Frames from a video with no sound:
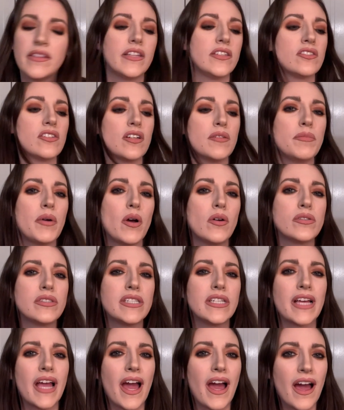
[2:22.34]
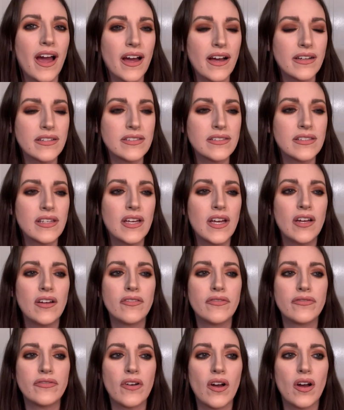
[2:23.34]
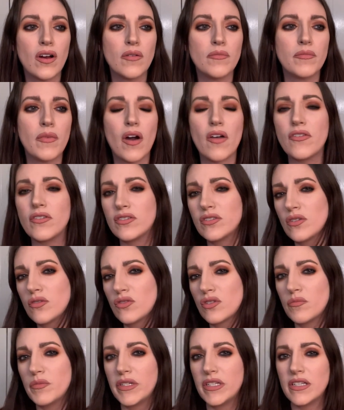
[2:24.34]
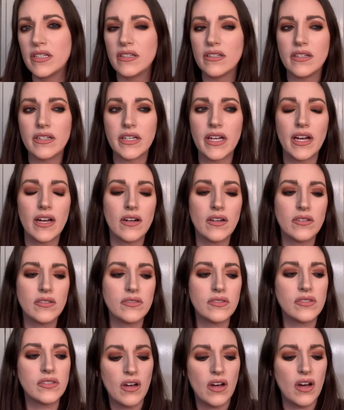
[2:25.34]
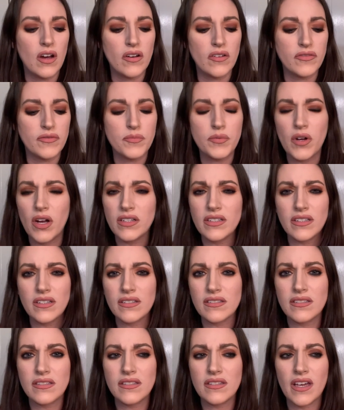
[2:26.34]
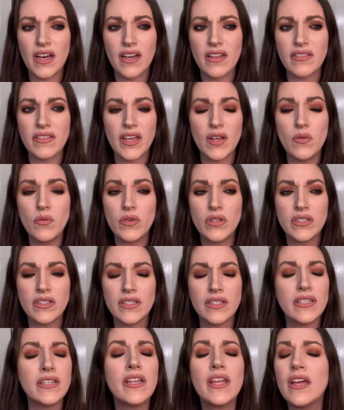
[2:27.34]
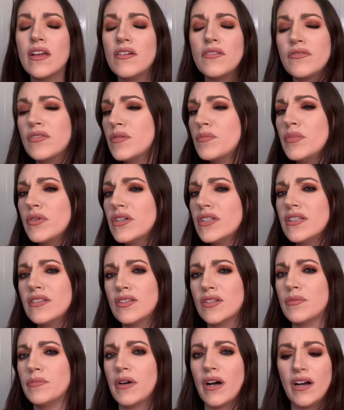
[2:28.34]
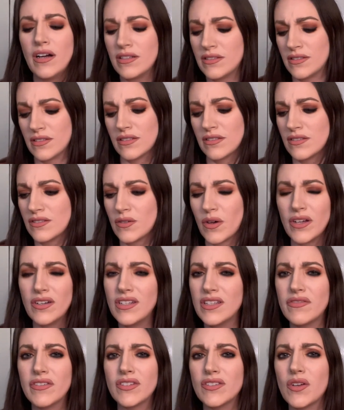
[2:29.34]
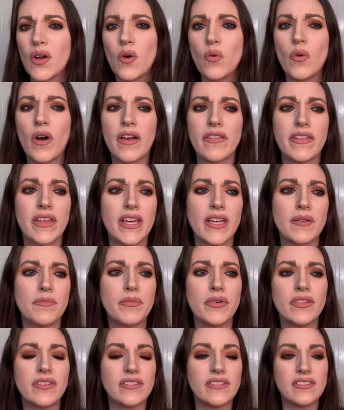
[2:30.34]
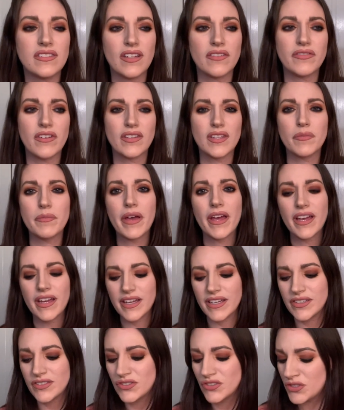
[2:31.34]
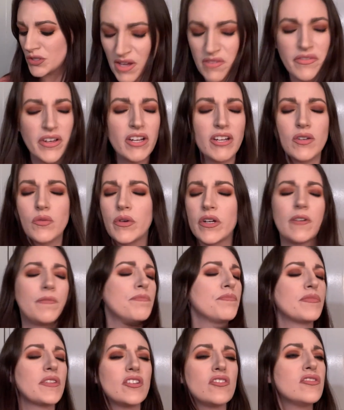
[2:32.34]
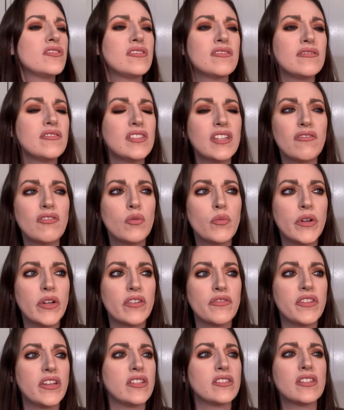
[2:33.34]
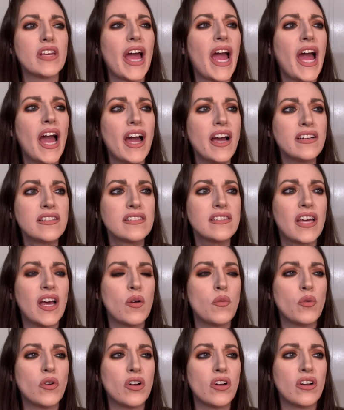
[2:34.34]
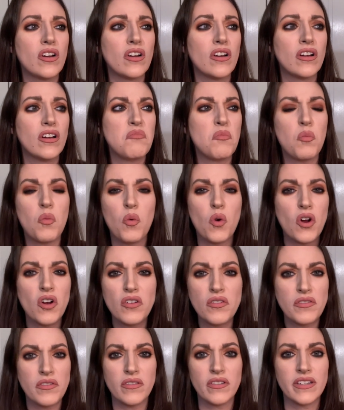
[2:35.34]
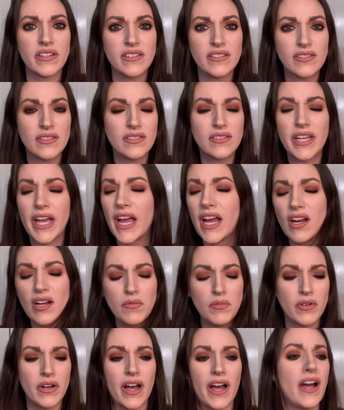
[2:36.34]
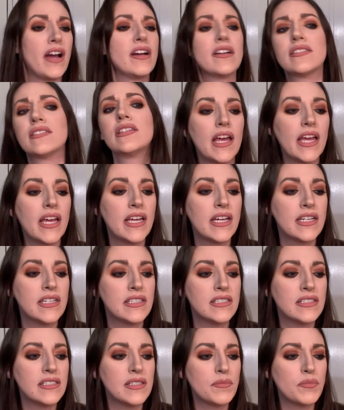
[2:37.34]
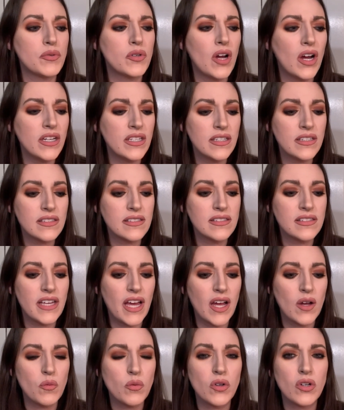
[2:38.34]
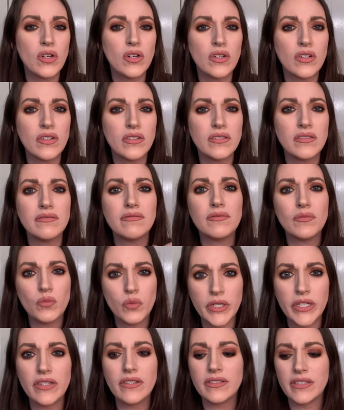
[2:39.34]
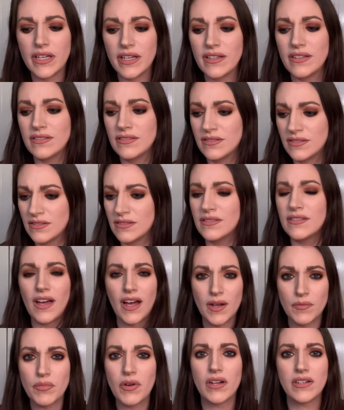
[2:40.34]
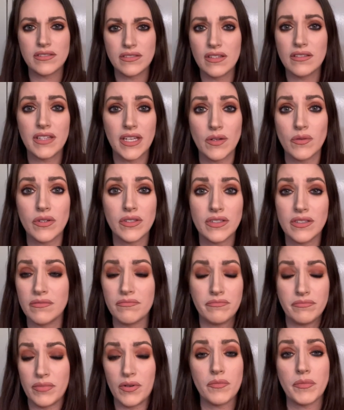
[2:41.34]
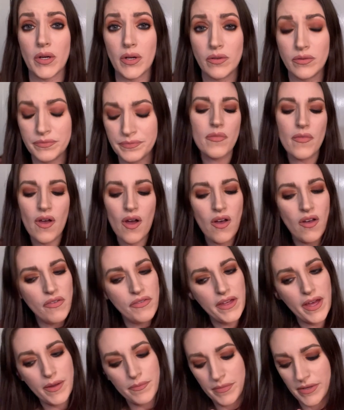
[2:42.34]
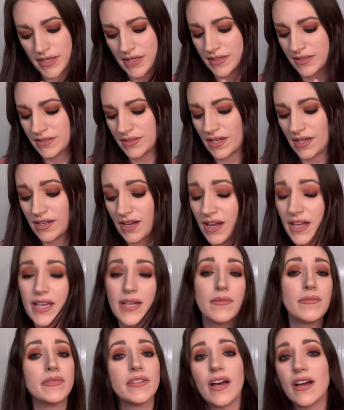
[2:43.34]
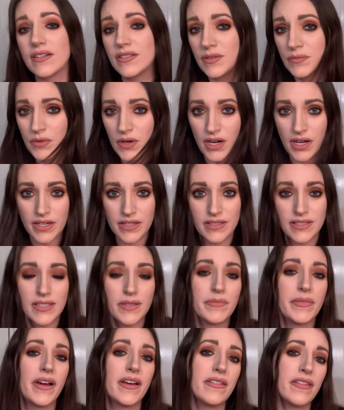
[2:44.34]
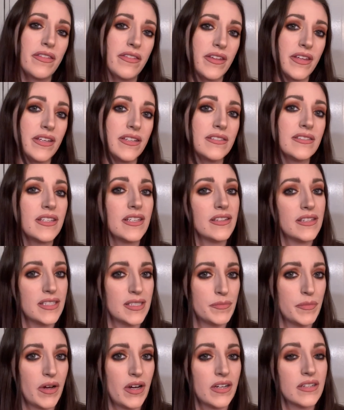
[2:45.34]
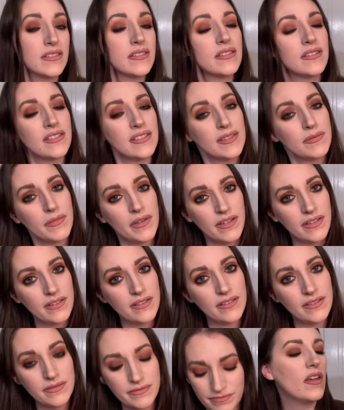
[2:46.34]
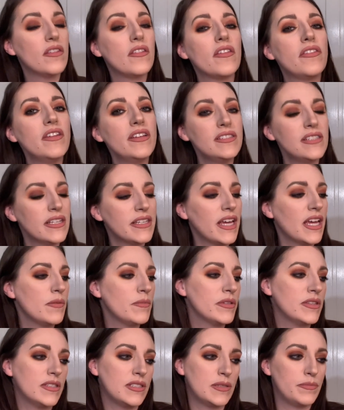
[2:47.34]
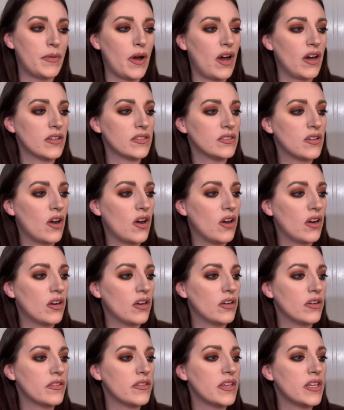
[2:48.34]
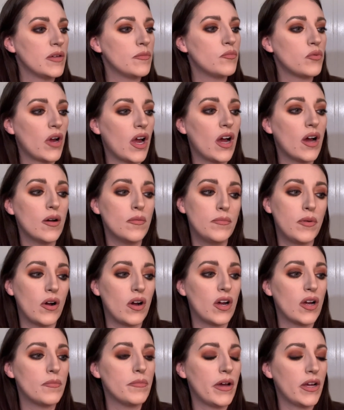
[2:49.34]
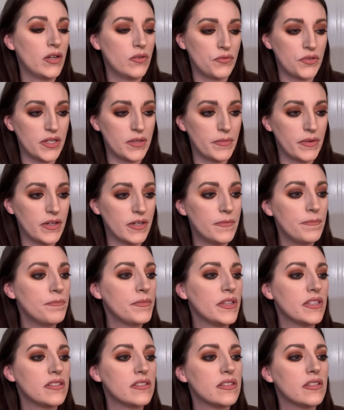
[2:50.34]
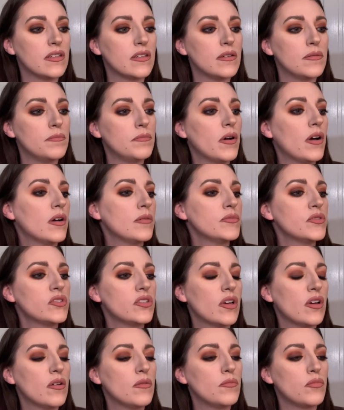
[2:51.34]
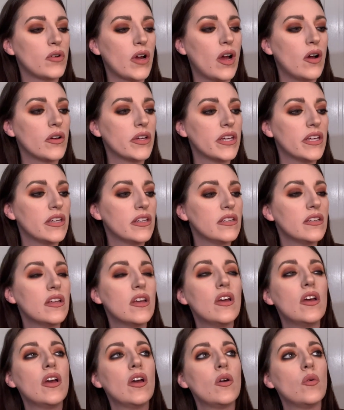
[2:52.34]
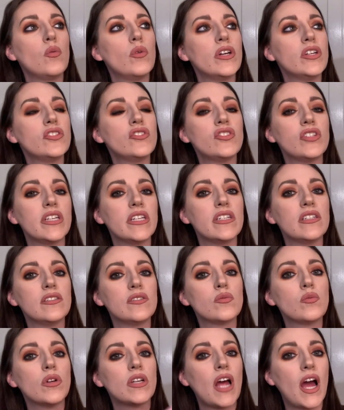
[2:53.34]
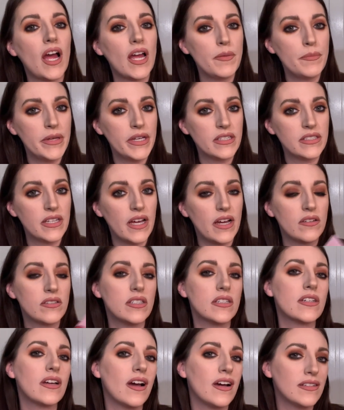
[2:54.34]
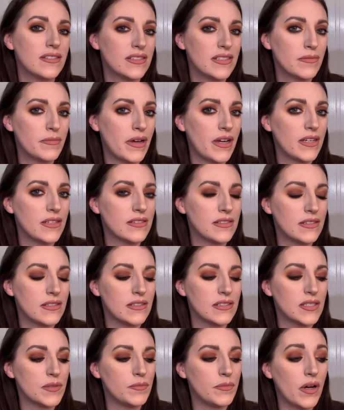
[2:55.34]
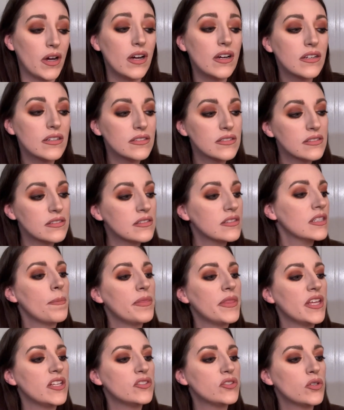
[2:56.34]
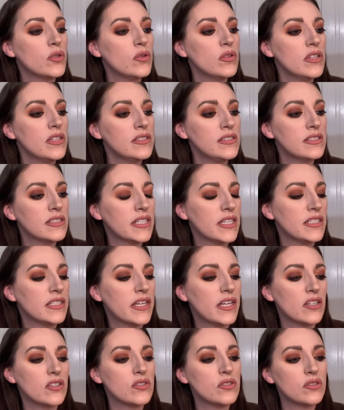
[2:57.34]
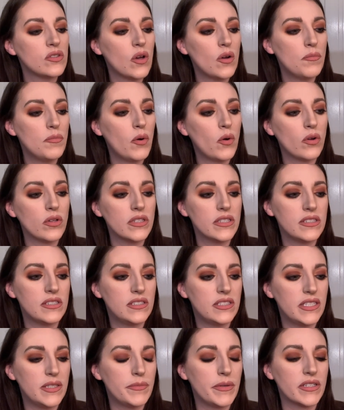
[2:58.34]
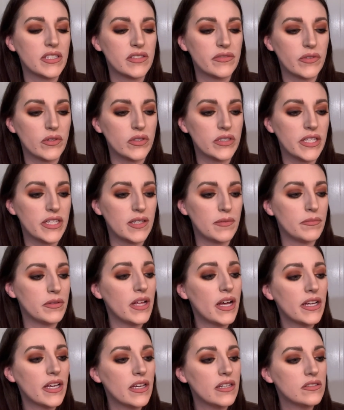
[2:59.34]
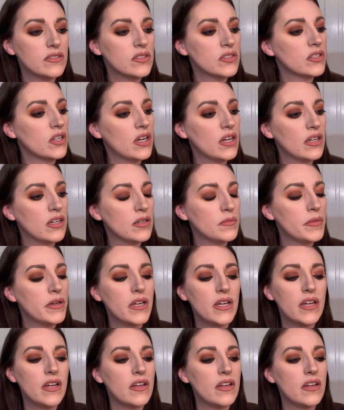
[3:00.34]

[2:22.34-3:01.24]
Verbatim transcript: They started posting hacks from other social media accounts of products that they would never put in their boxes. So I don't even know why they put this stuff on the page. Very weird. Just several weird things. Hacks that were worthless, terrible hacks, and products that were weird and not products that they would promote. All that being said, I am not surprised by the things in this box this month. The things that came in this box are the Brow Bar by Rima. It's the Bombshell Brow Kit, which is what I picked out to customize this box. The Tula Skincare So Poreless Deep Exfoliating Blackhead Scrub.